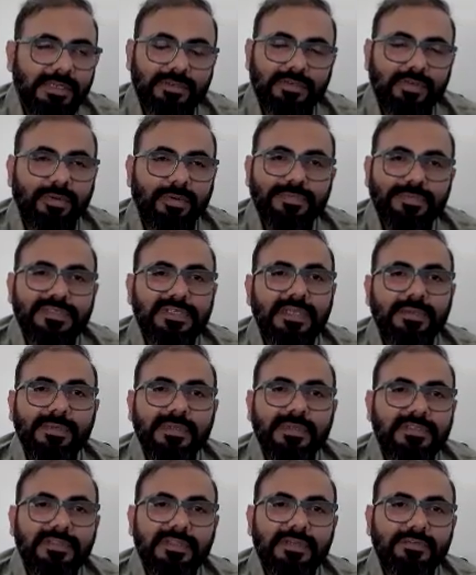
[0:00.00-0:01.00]
like top
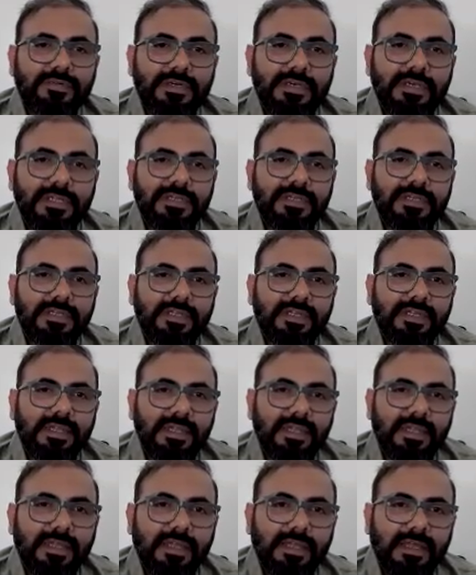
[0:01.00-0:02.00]
CMS in the world.
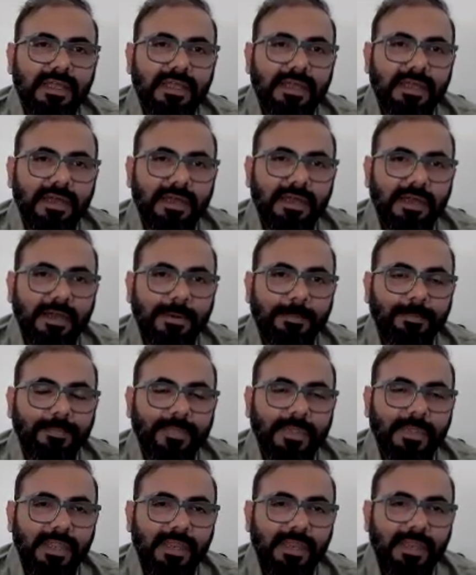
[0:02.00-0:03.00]
Uh,
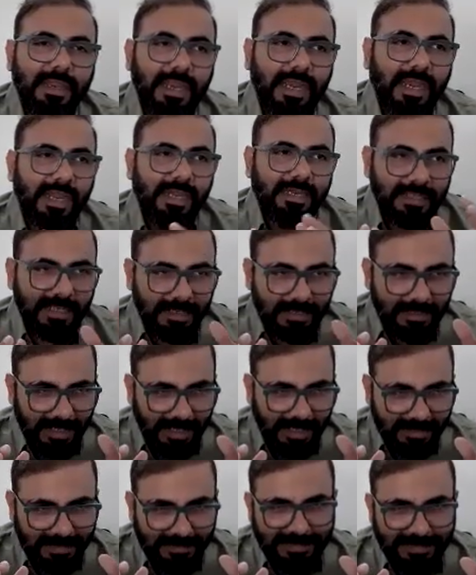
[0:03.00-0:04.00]
and then
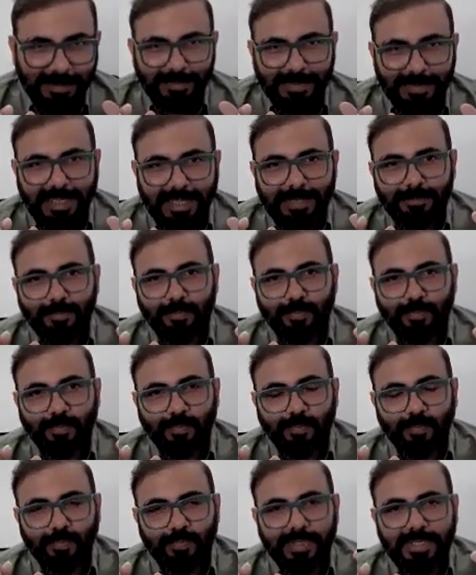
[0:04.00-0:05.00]
at the same time,
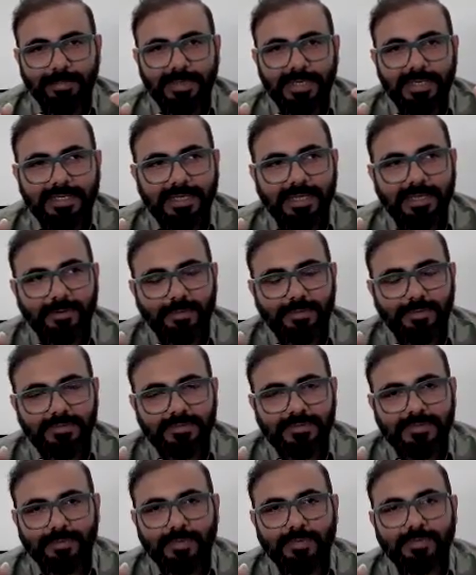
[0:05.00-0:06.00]
we built our
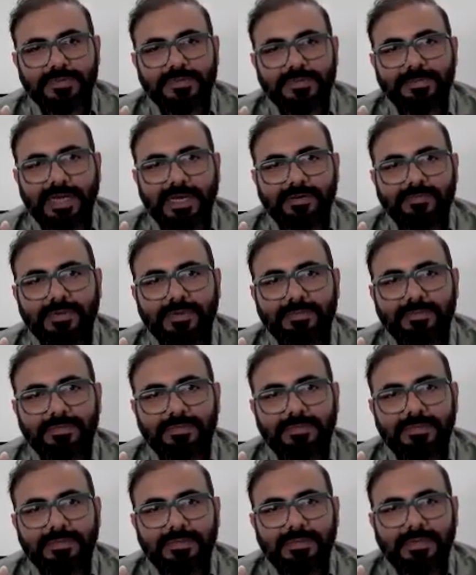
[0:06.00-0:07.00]
own sports platform
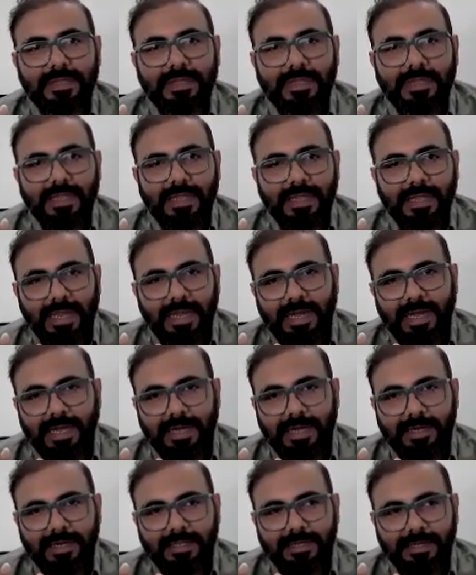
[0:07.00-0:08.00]

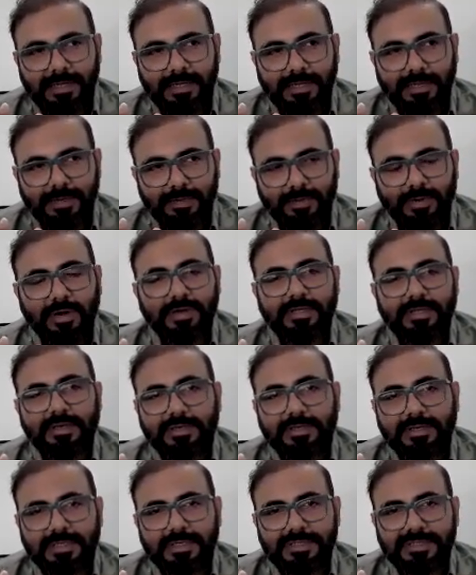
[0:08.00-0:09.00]
and got
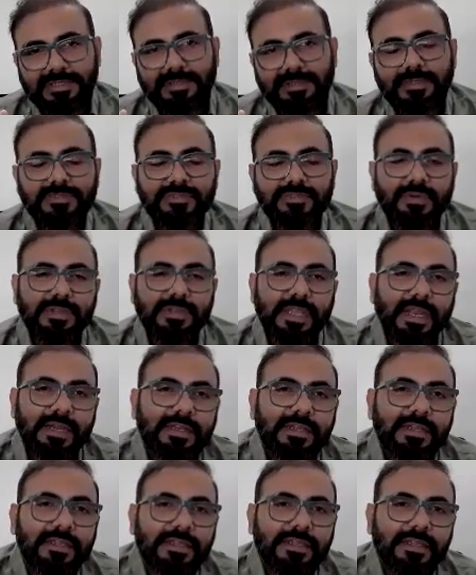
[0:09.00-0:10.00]
our customers on
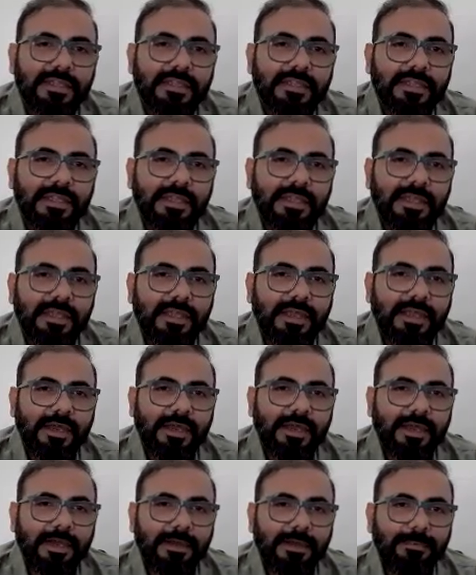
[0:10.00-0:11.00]
that.
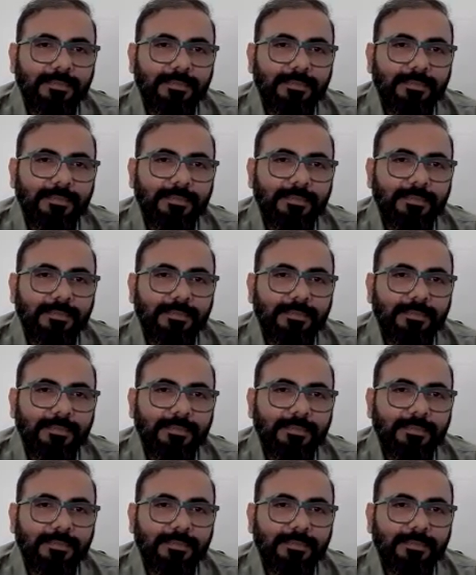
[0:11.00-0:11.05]
Uh,